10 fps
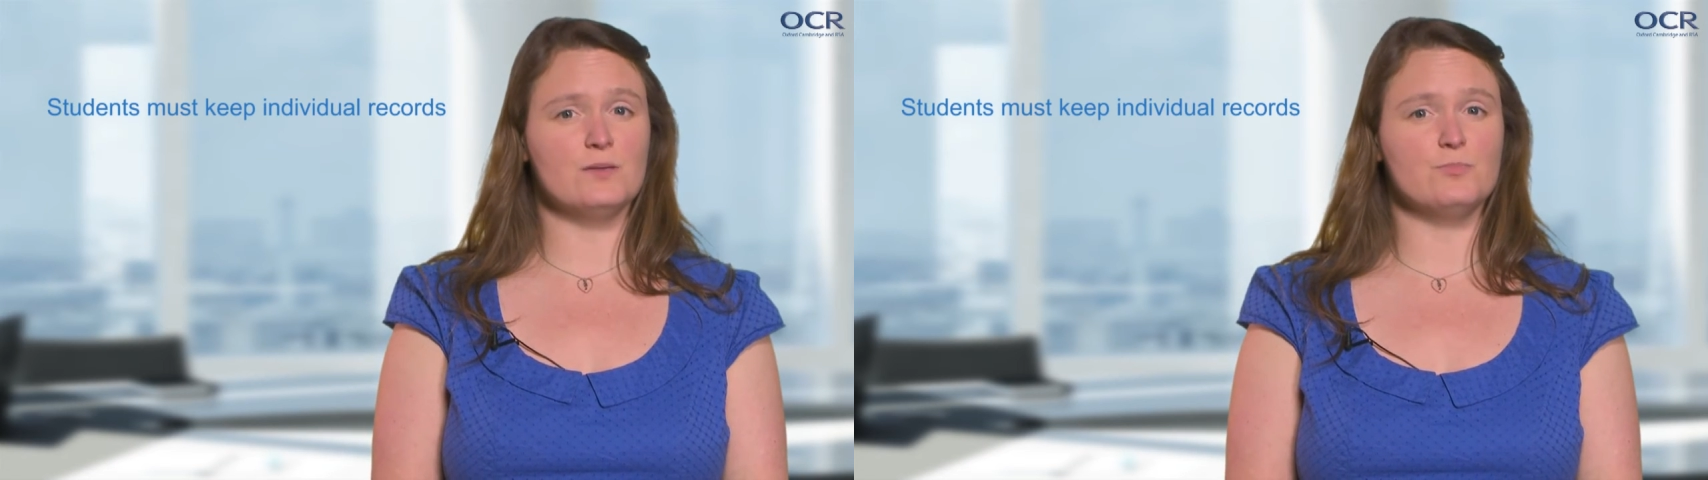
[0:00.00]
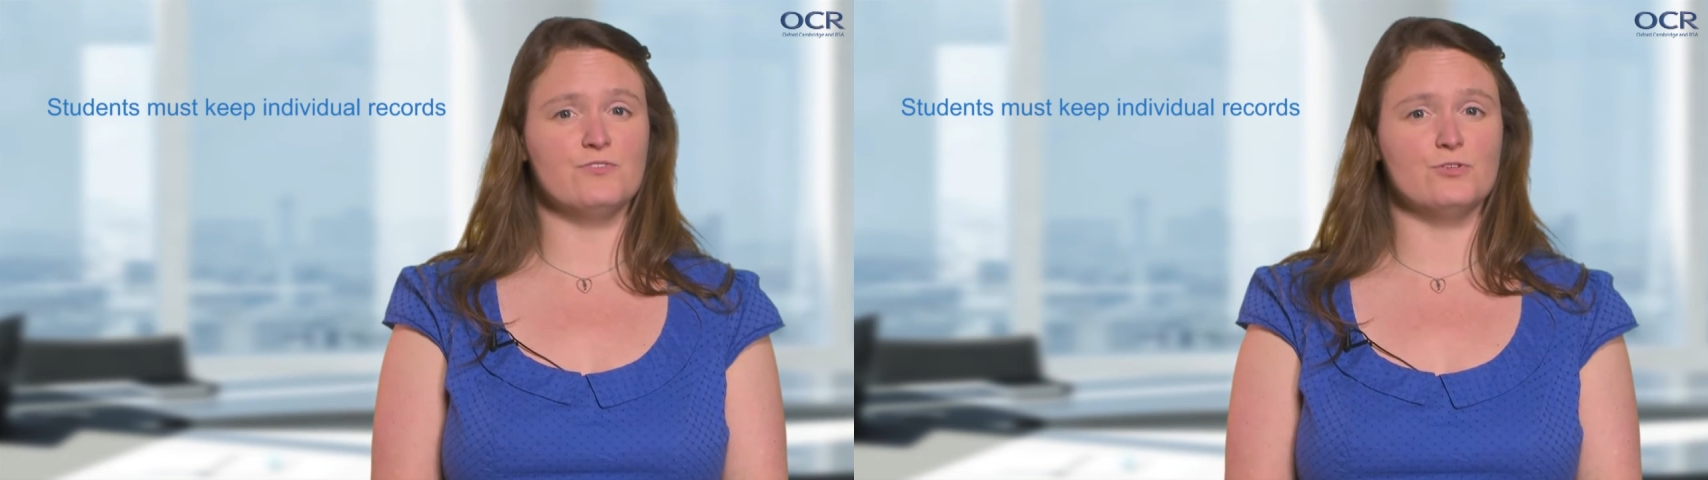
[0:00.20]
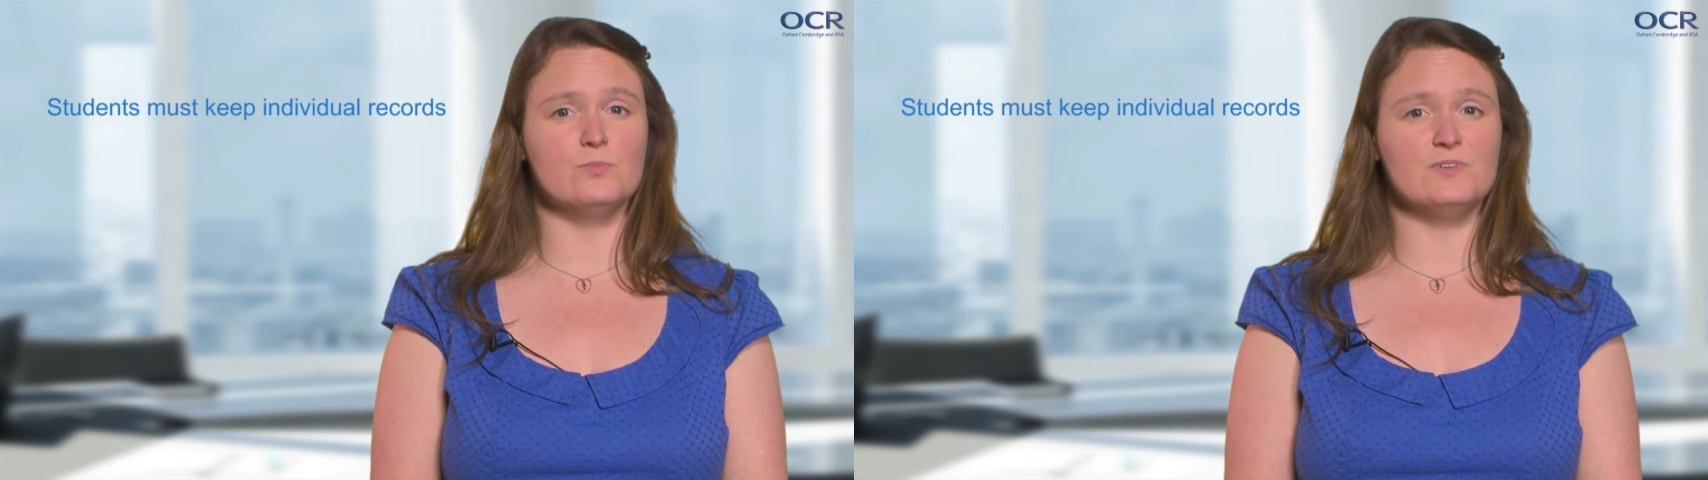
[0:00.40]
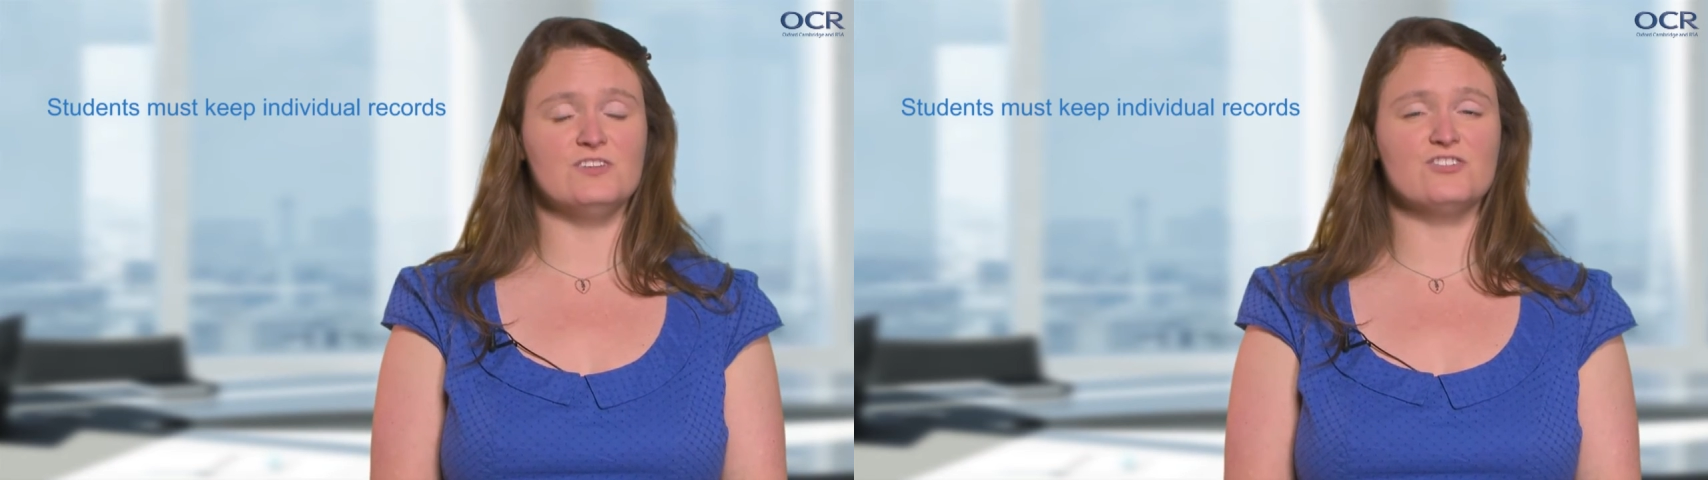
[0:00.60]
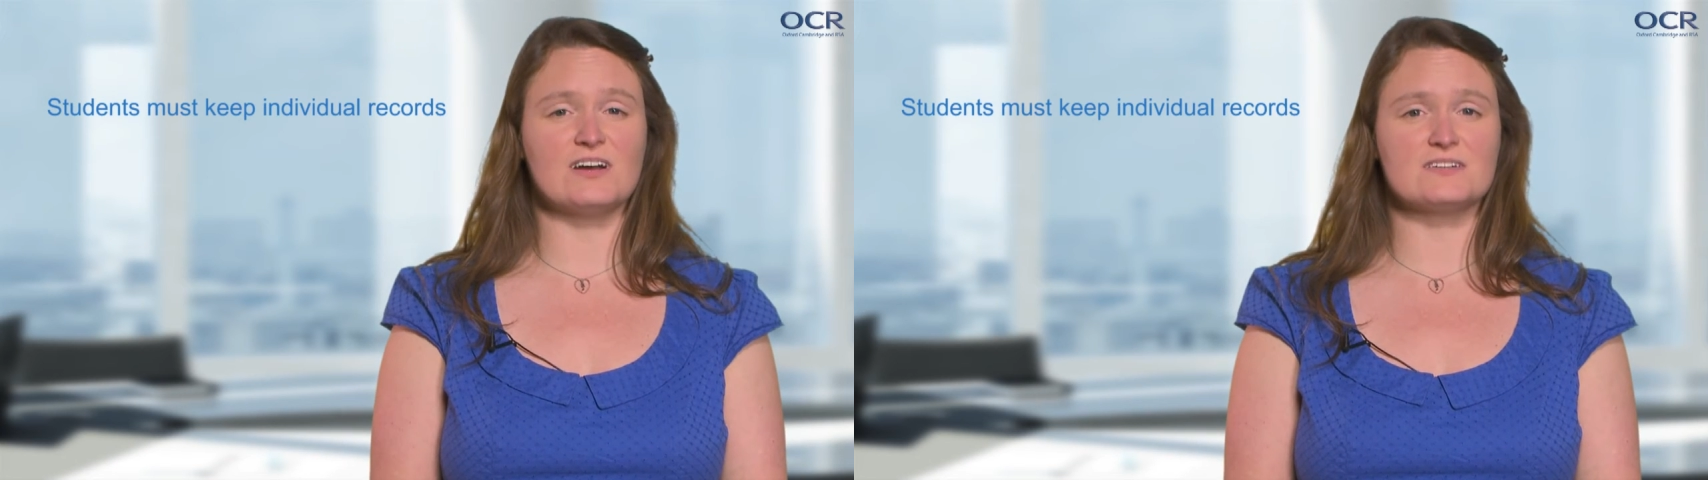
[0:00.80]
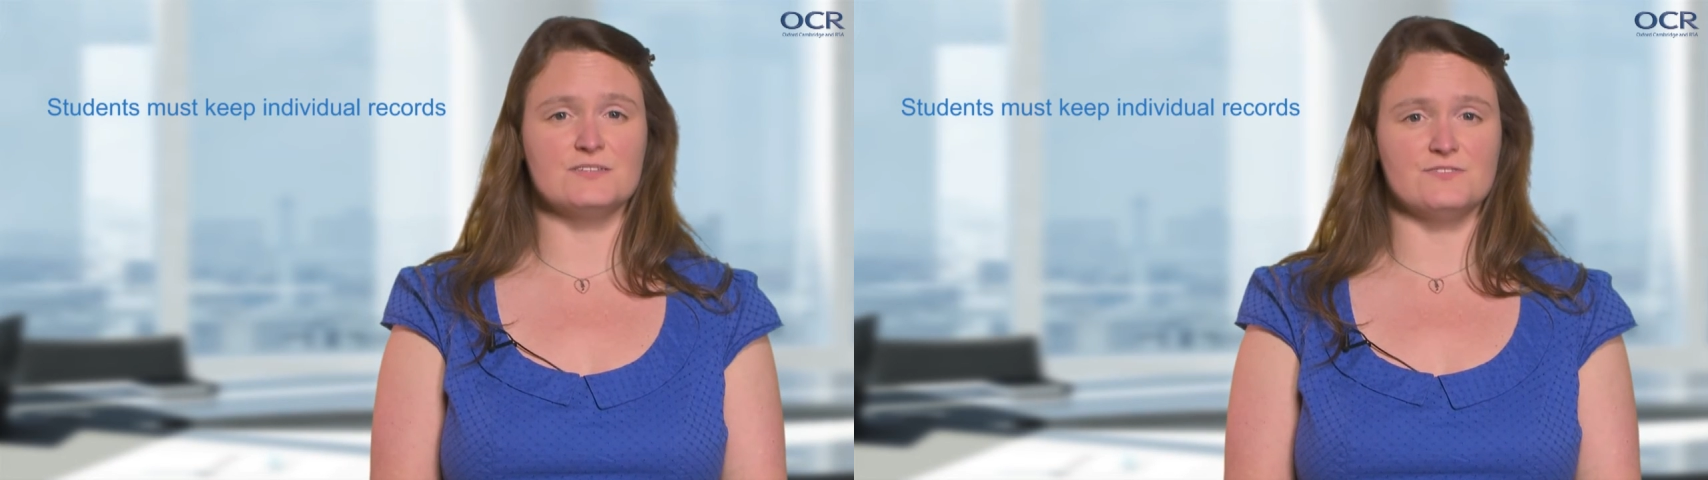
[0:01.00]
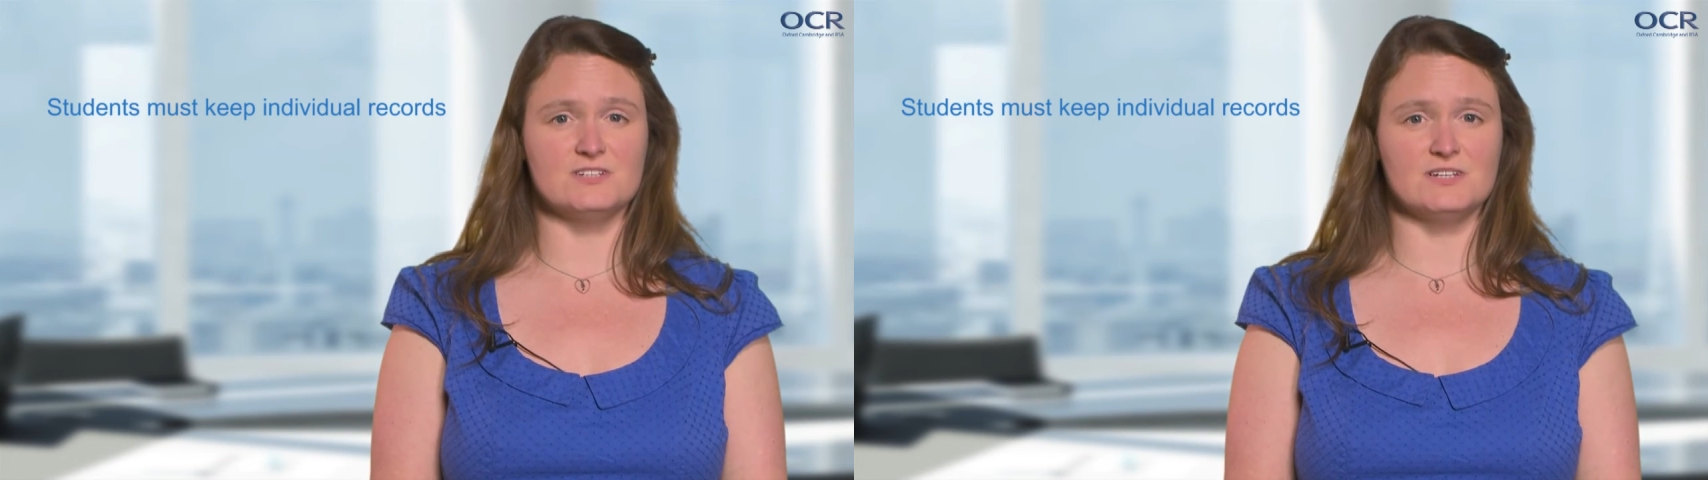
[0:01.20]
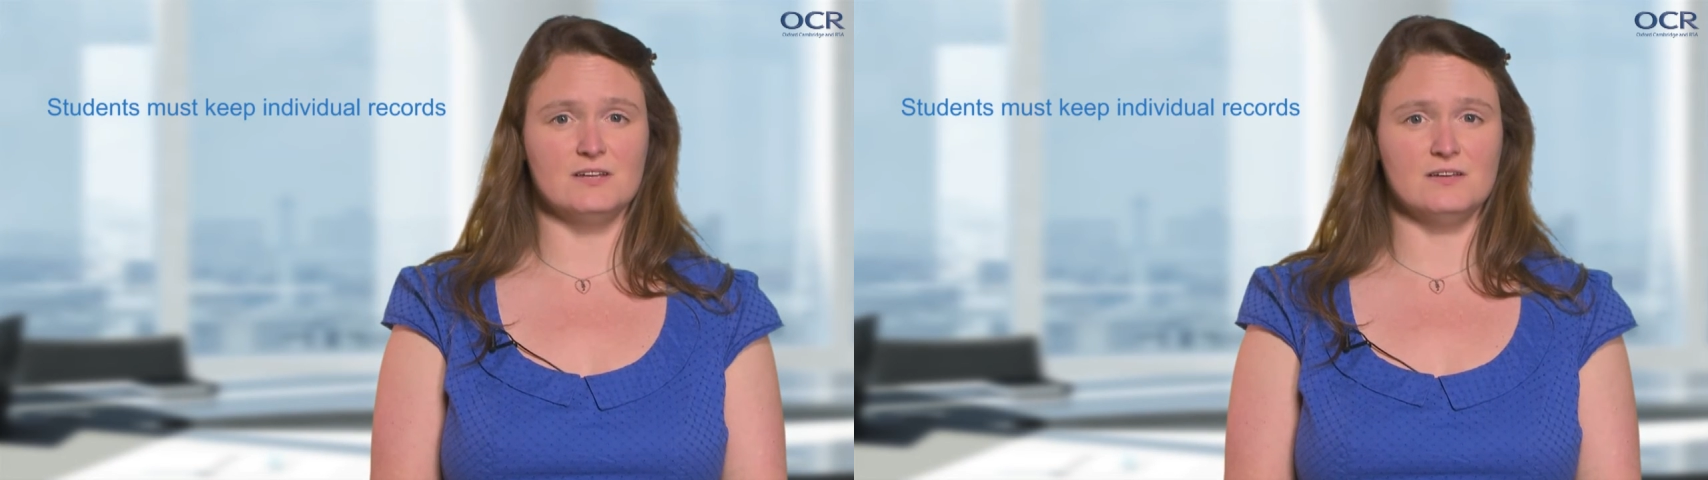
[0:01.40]
performed each
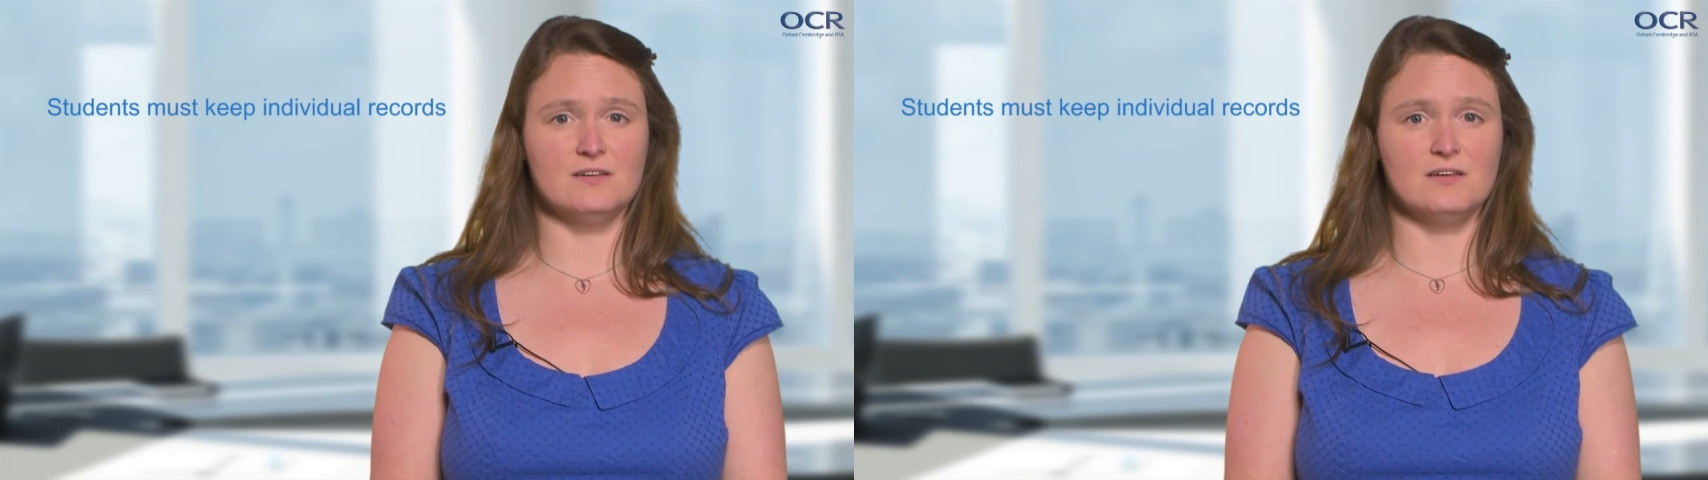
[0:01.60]
activity